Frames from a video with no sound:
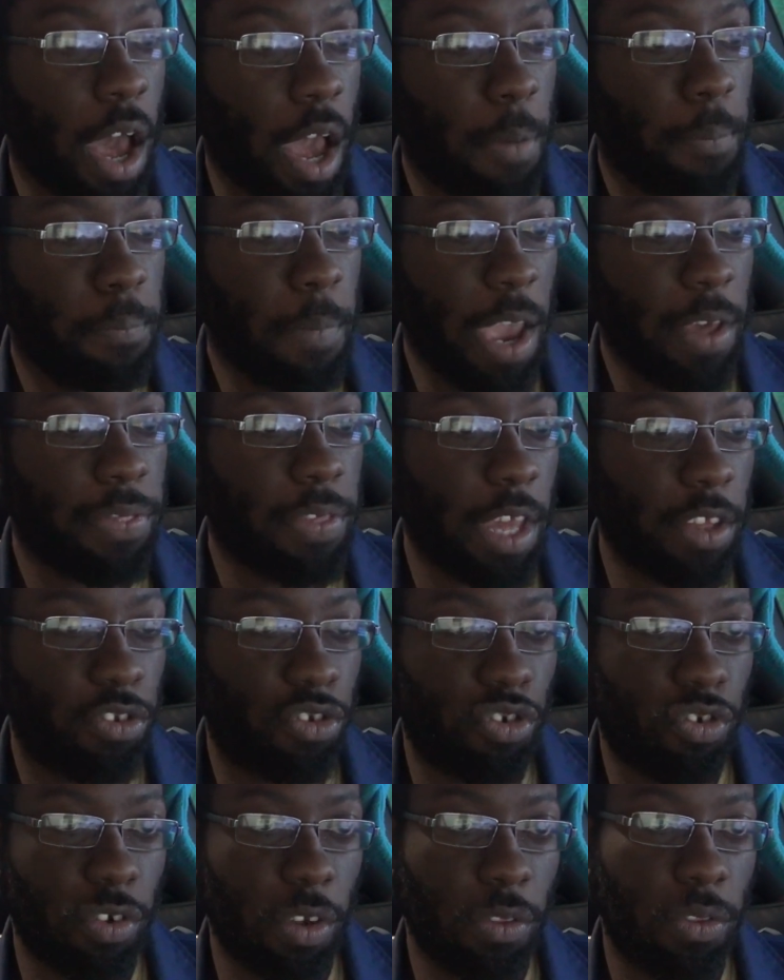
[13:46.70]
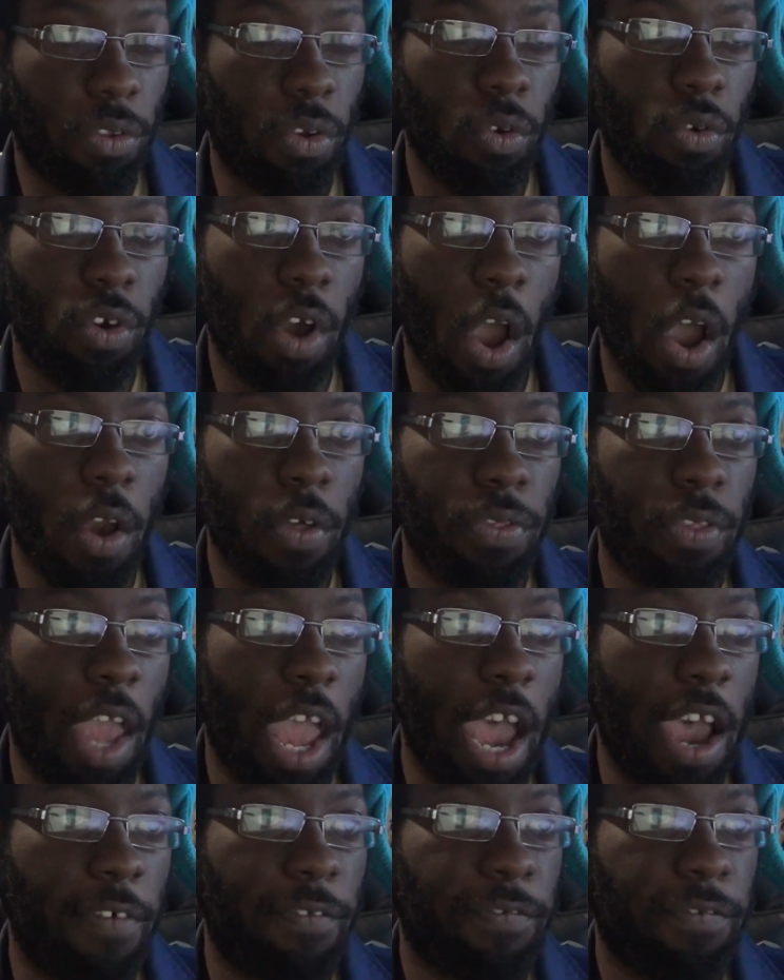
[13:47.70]
message to con
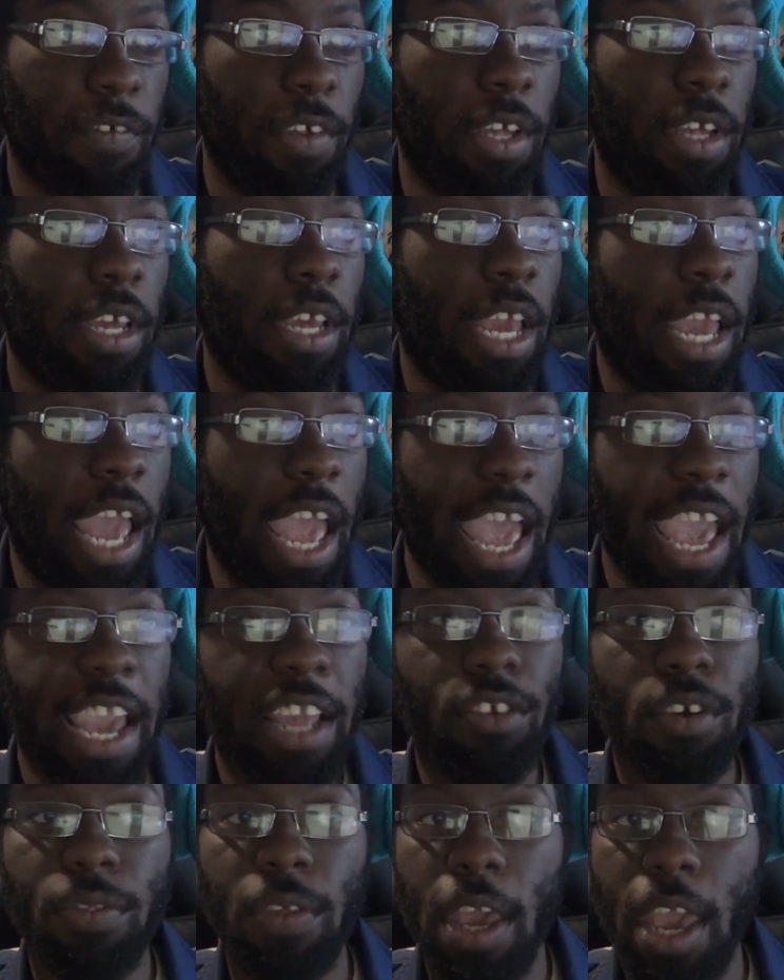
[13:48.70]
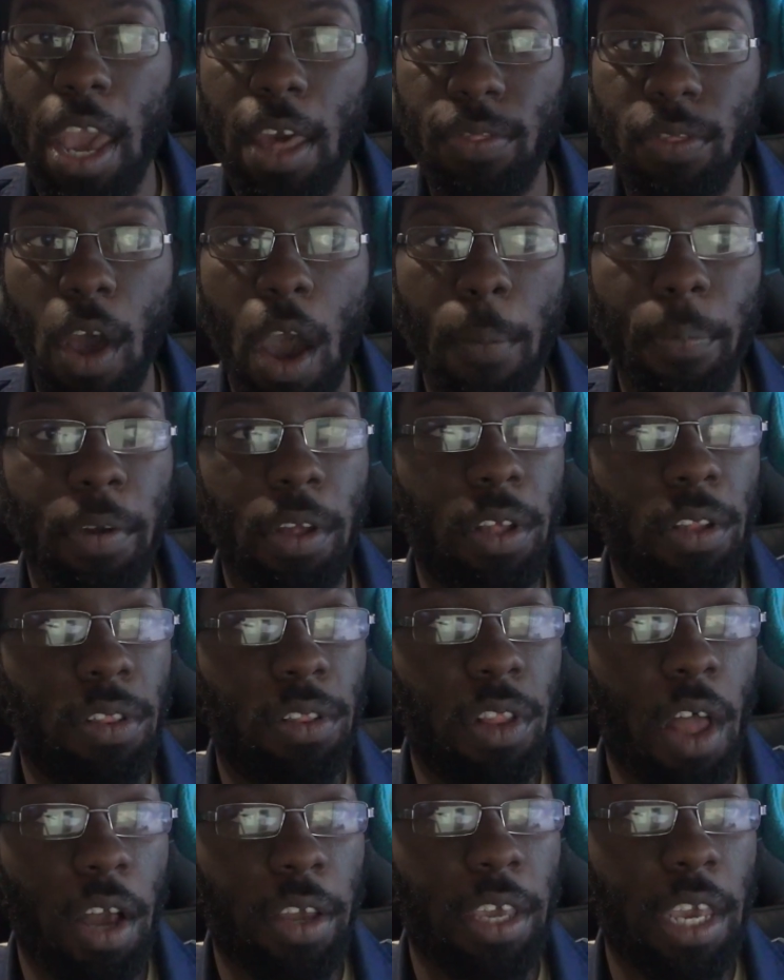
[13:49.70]
staff. Hey, just a heads up,
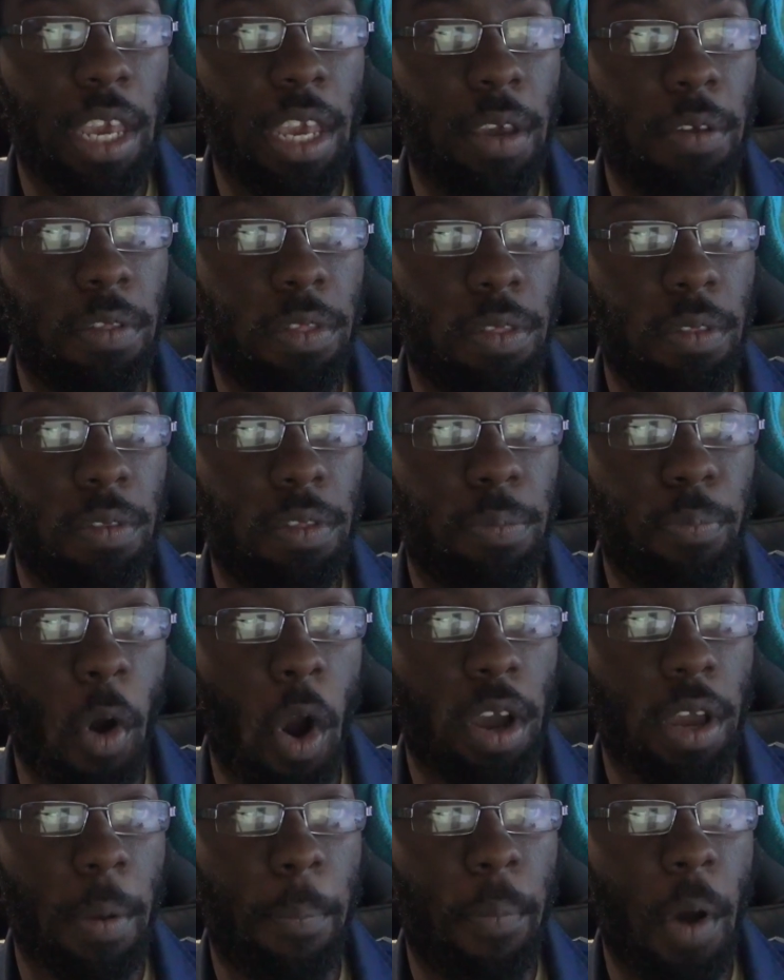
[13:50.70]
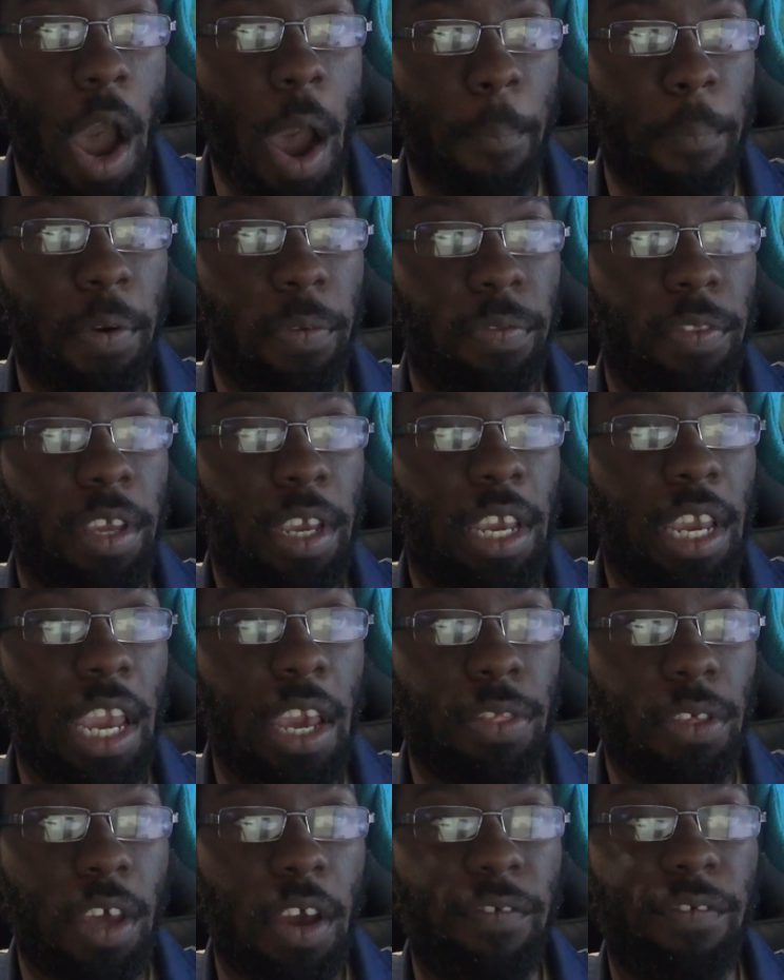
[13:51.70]
Lucky Spark Pup
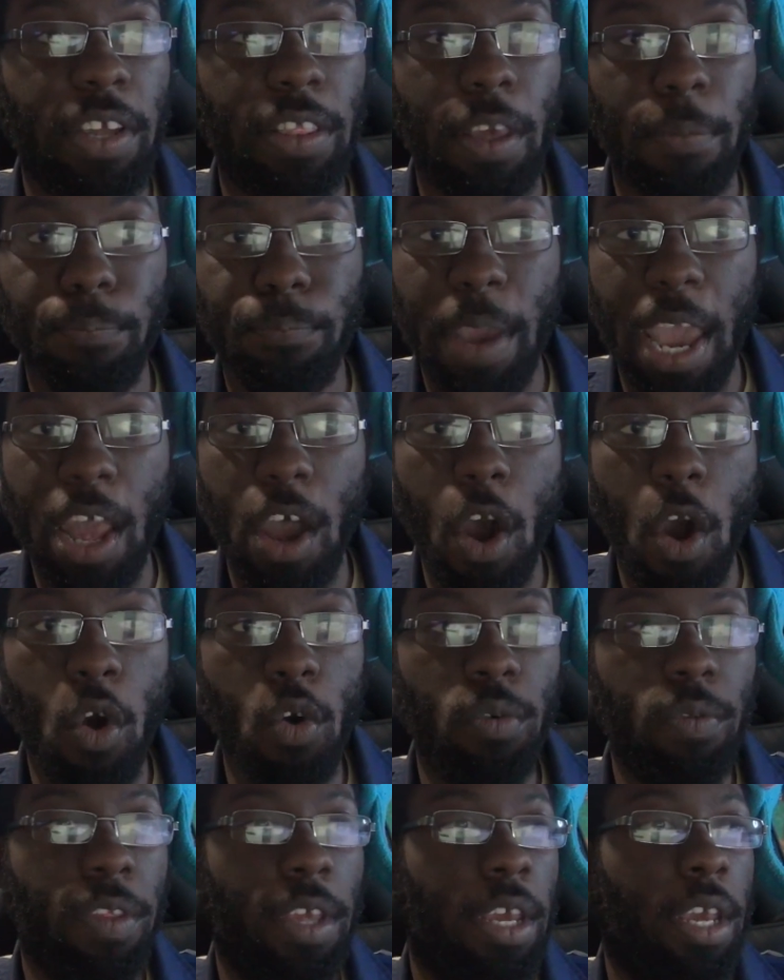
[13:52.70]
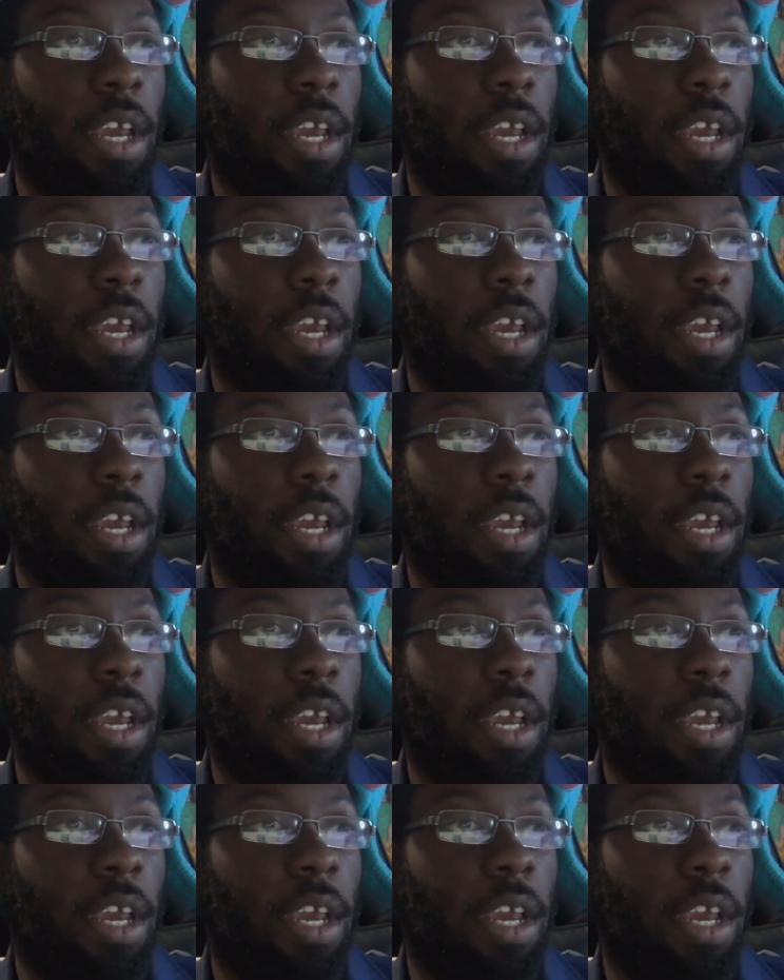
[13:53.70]
is a convicted pedo.